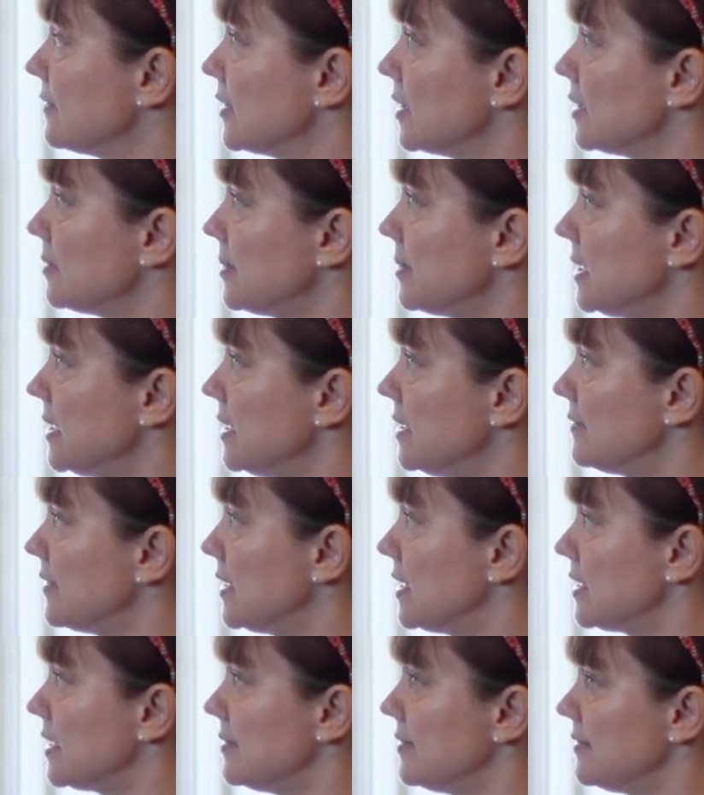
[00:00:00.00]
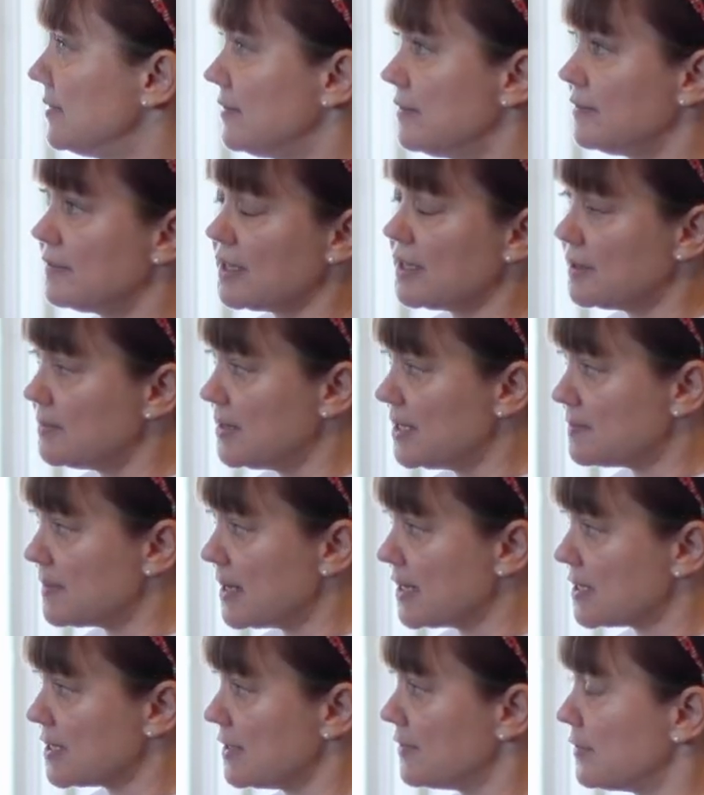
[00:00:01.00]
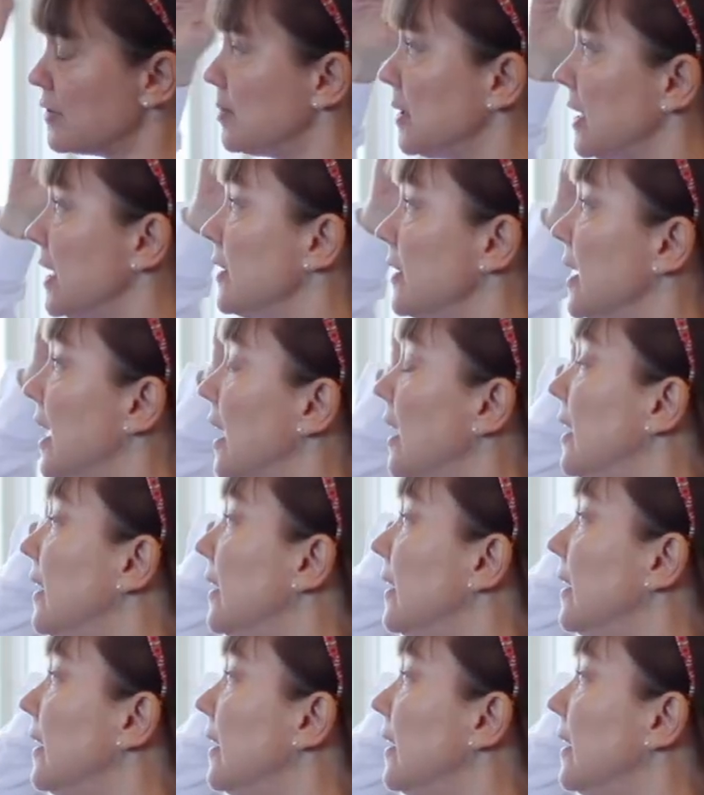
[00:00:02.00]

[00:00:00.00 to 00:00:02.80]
Philippine, Vietnamese medicine for malaria,